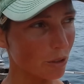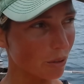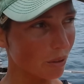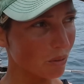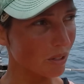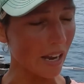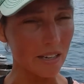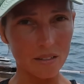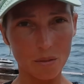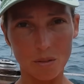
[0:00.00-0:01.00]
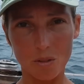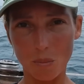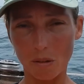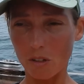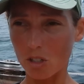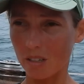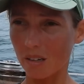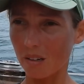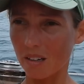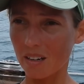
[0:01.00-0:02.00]
to those guys that were spearfishing
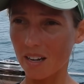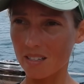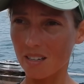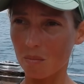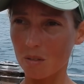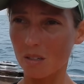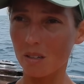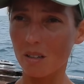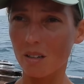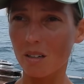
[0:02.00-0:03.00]
there and asked him to